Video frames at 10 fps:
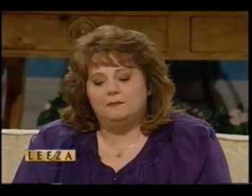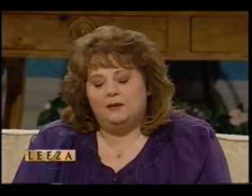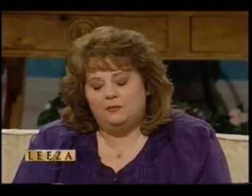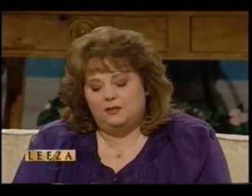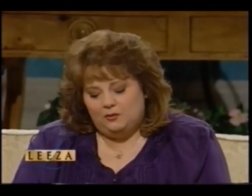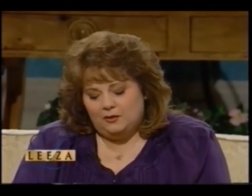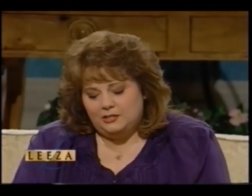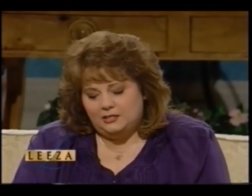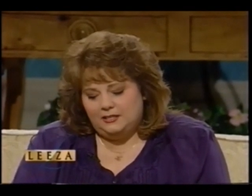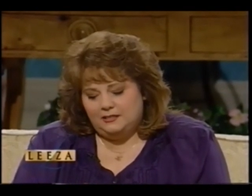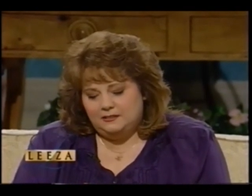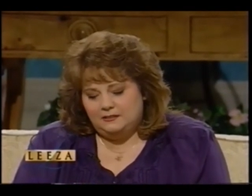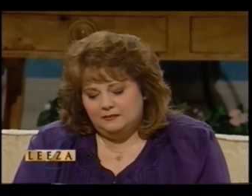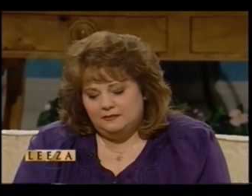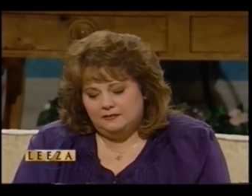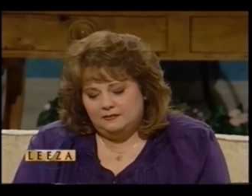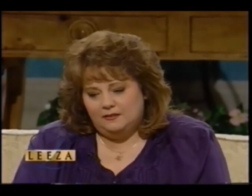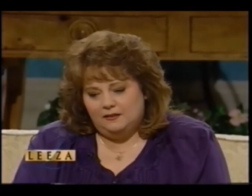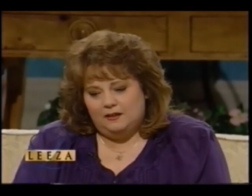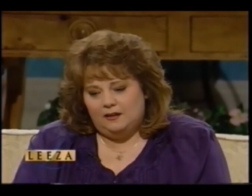My one question is,
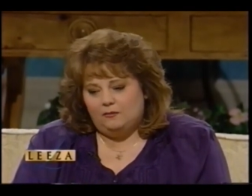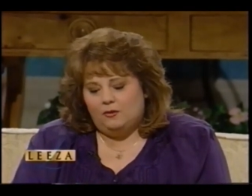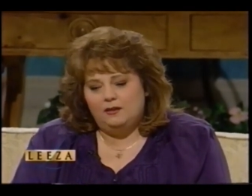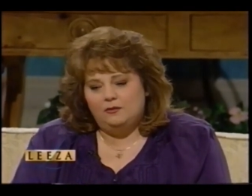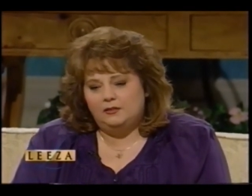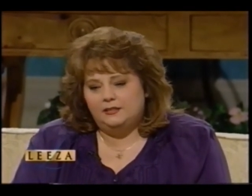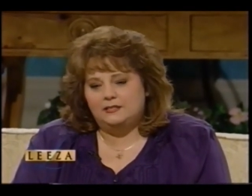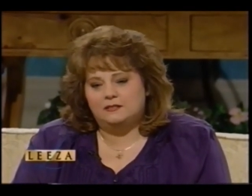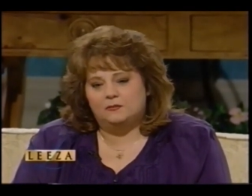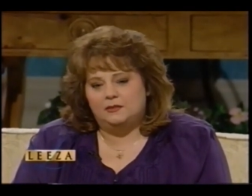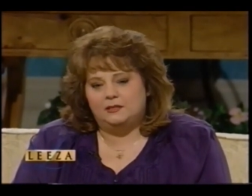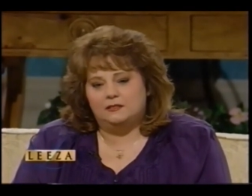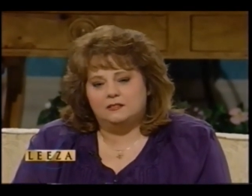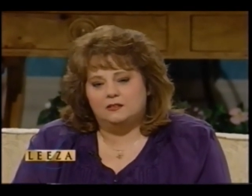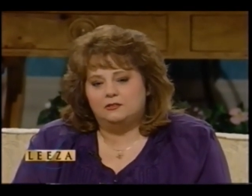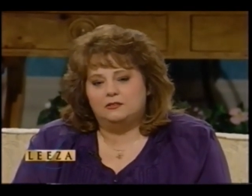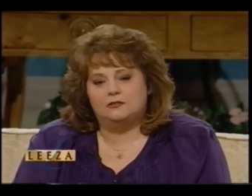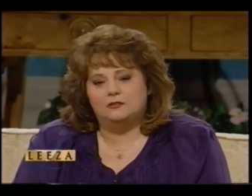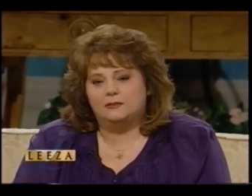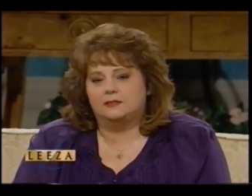why are all these women so
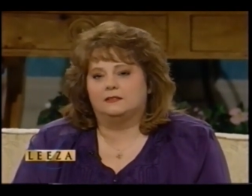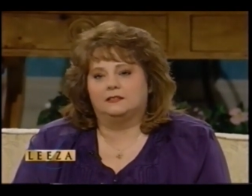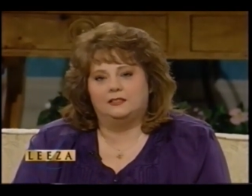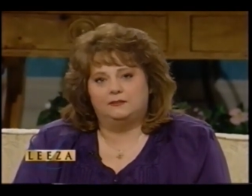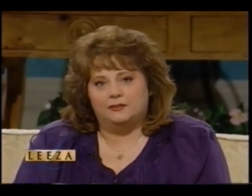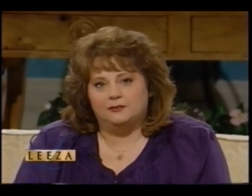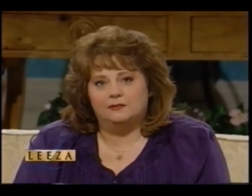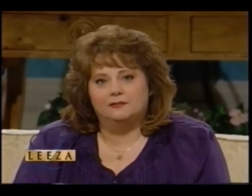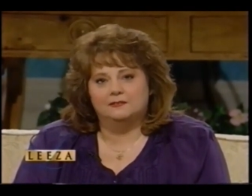stupid to leave you?